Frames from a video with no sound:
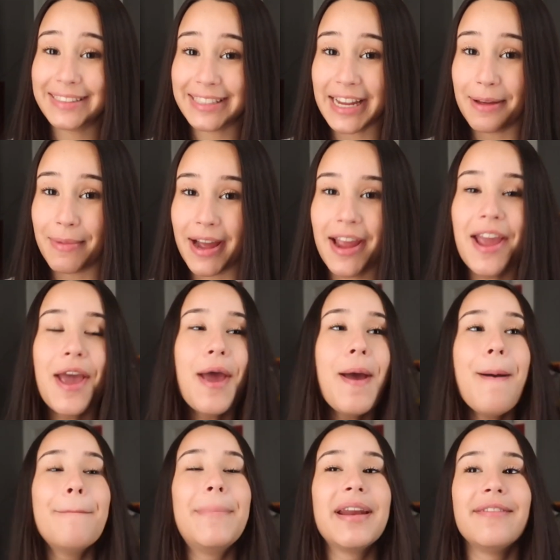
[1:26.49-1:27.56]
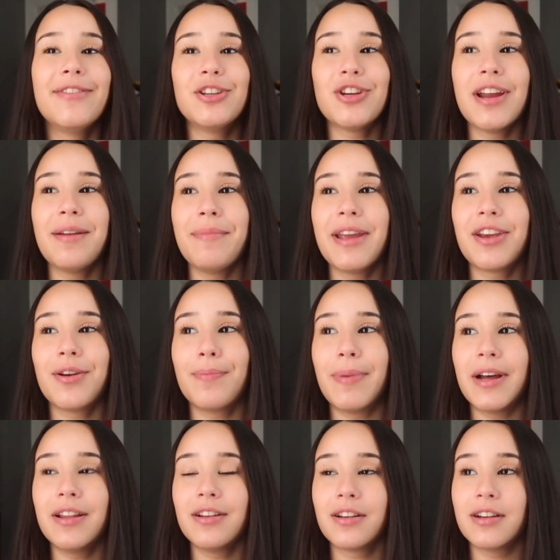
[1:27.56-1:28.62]
tmi but if you're trying to make your
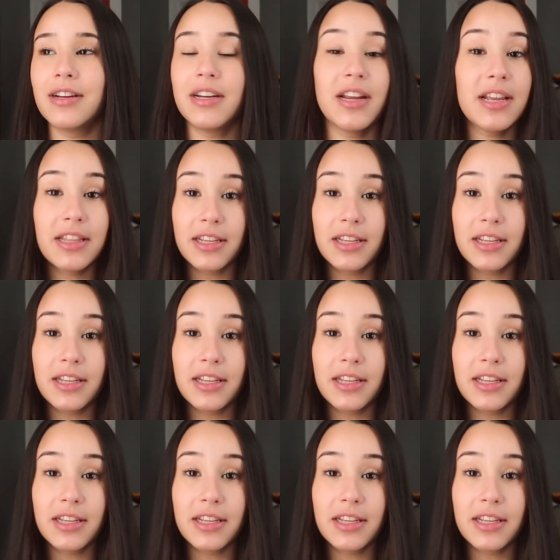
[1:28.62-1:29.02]
butt look good